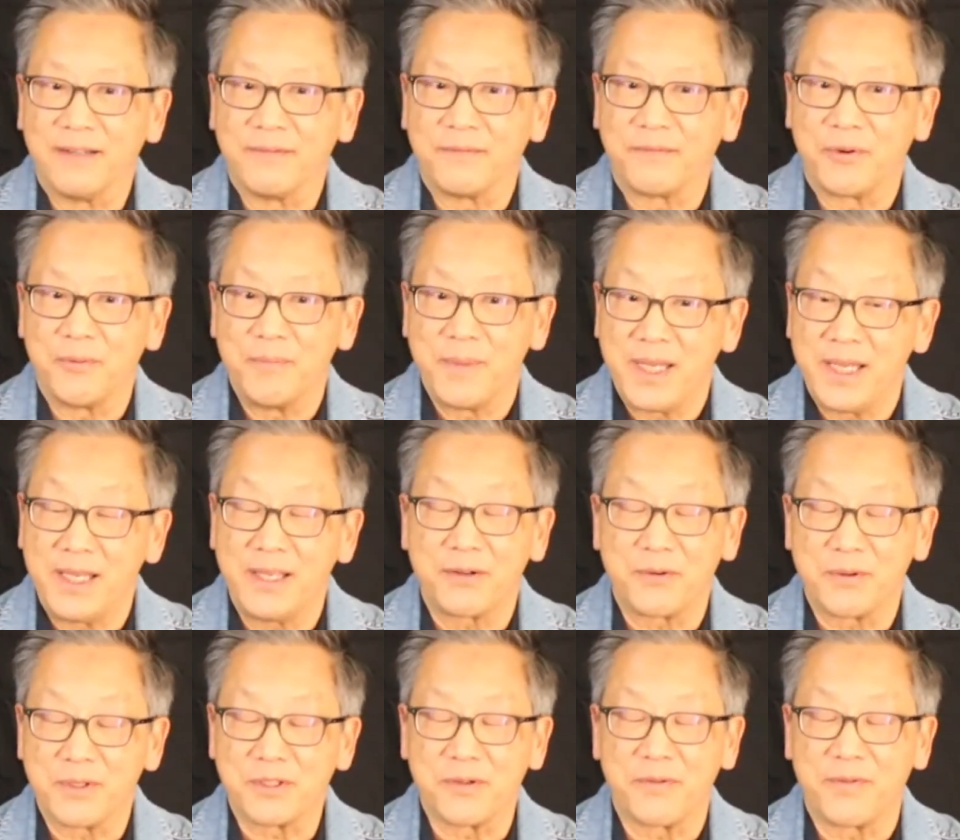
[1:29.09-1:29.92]
for me, it
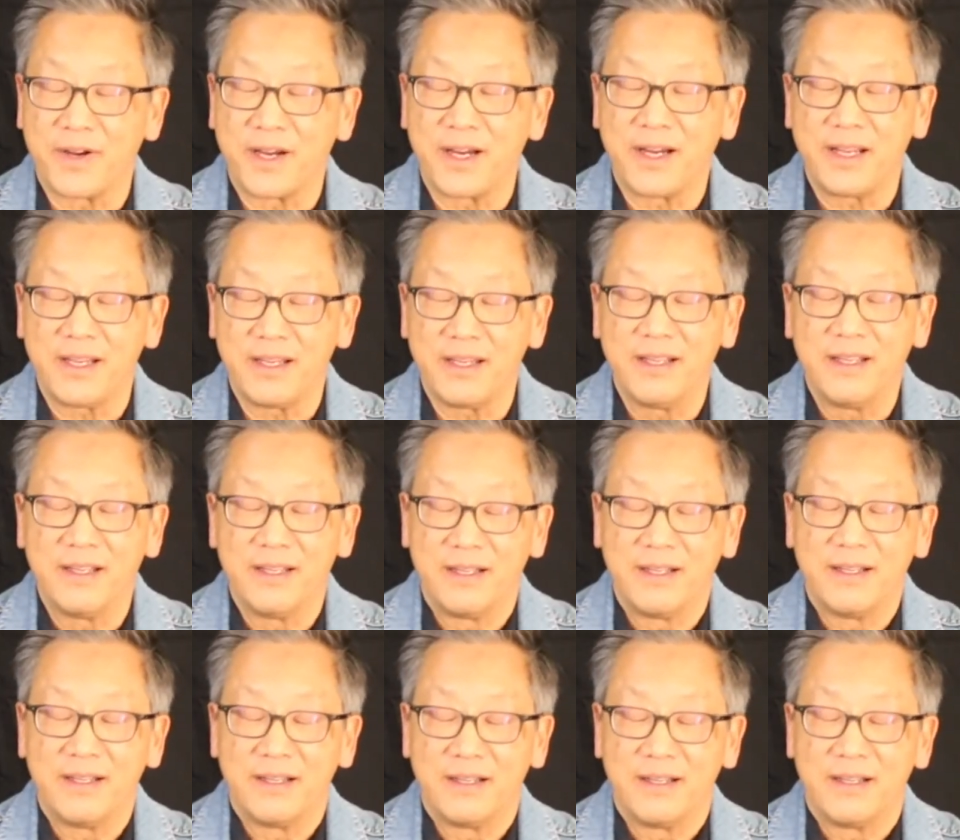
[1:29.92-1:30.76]
was a very
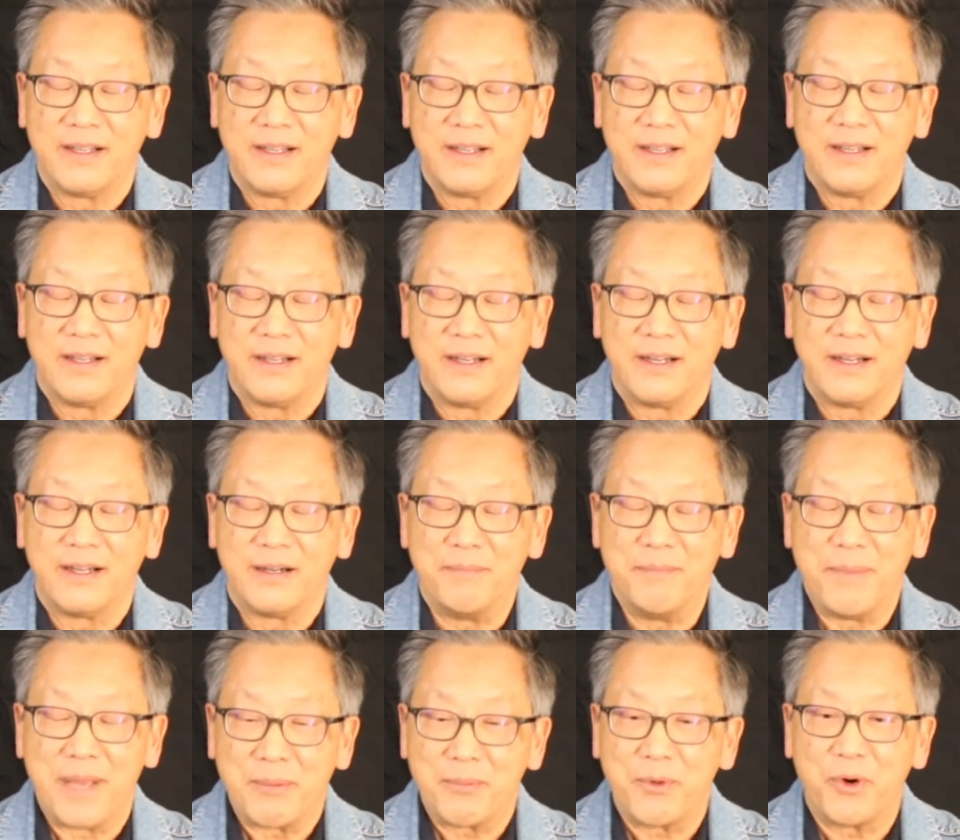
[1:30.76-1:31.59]

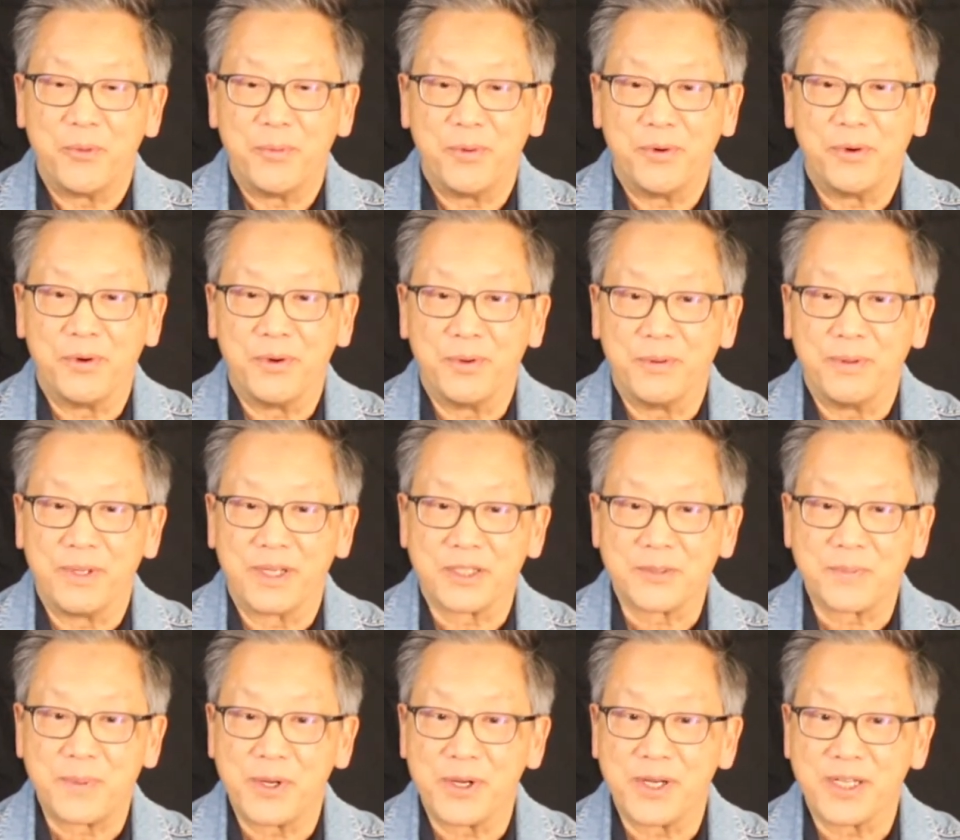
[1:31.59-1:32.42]
memorable
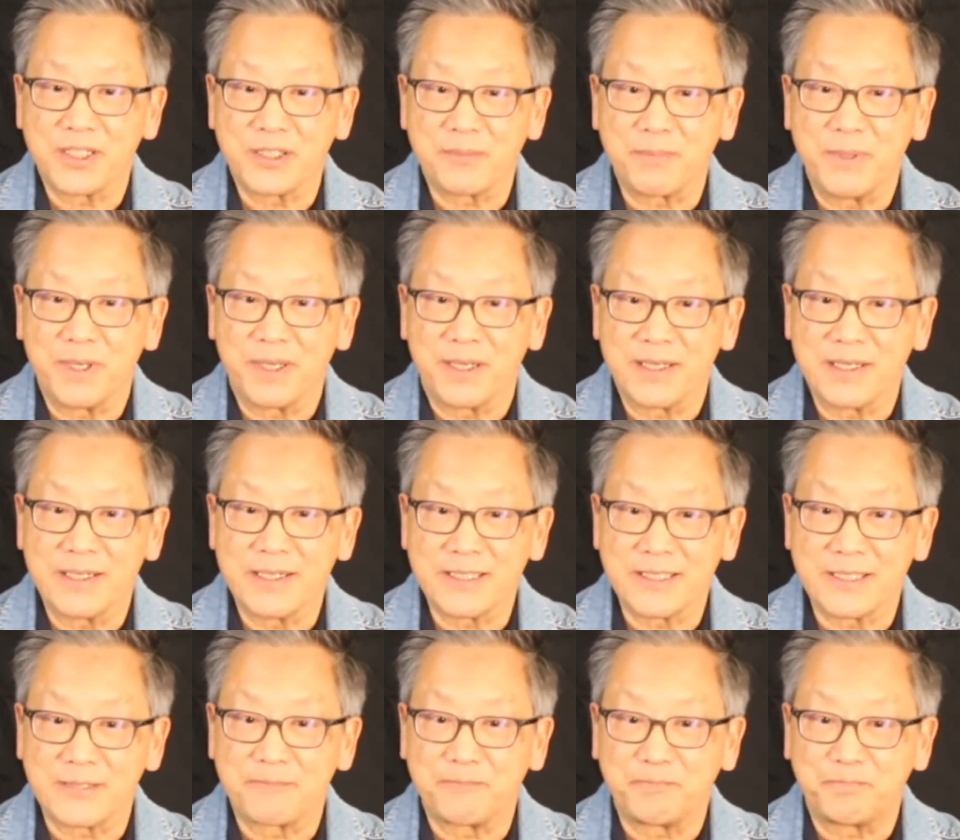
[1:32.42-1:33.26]
experience
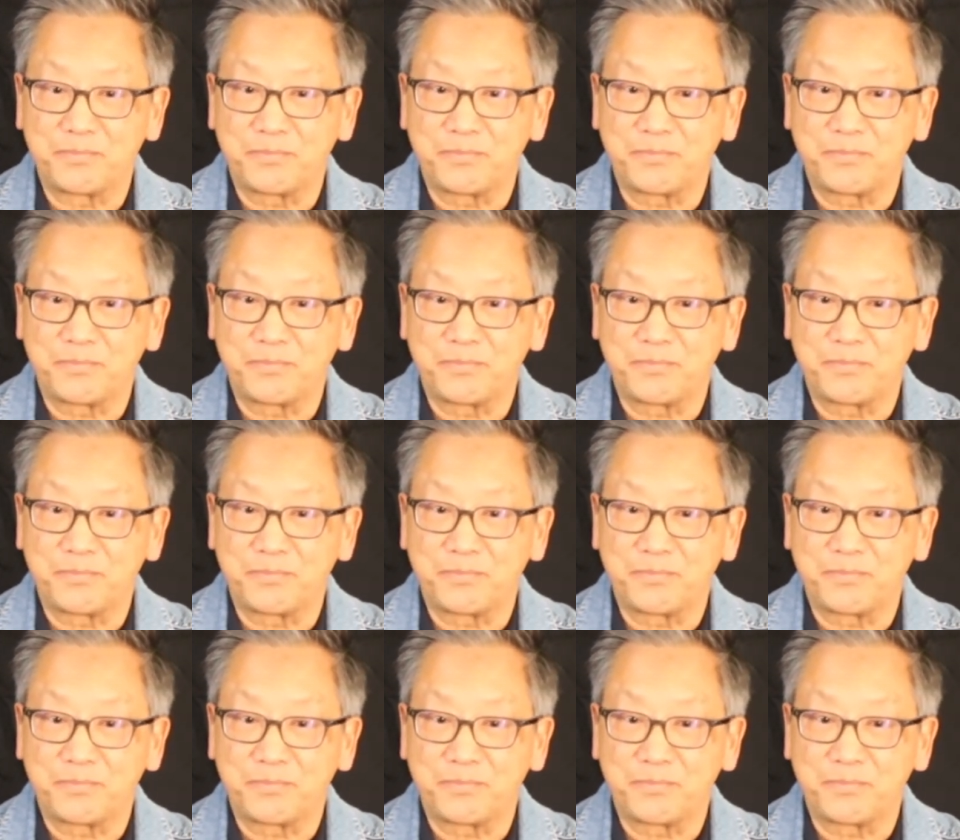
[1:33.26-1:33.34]
because